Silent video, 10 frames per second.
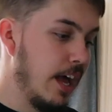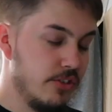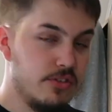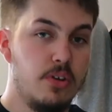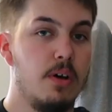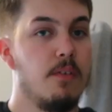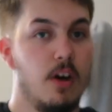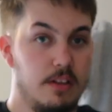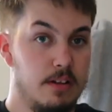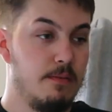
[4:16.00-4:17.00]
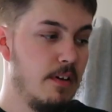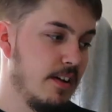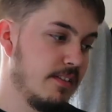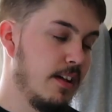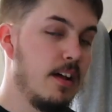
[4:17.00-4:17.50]
and just do it vice
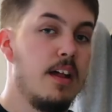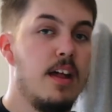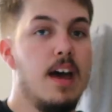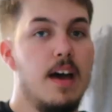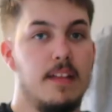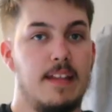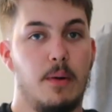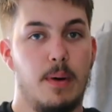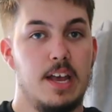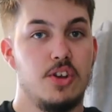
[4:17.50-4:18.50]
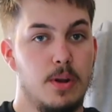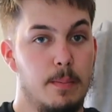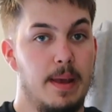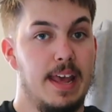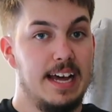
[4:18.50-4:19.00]
versa. And that way it shouldn't
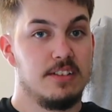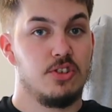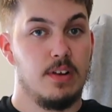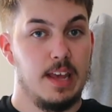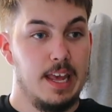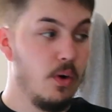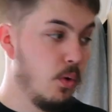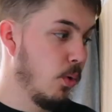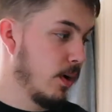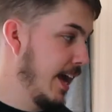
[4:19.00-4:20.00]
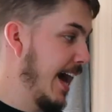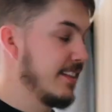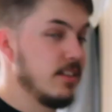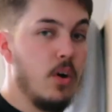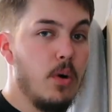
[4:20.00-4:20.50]
be as tricky or get
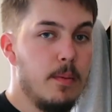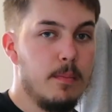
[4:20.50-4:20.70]
as hot.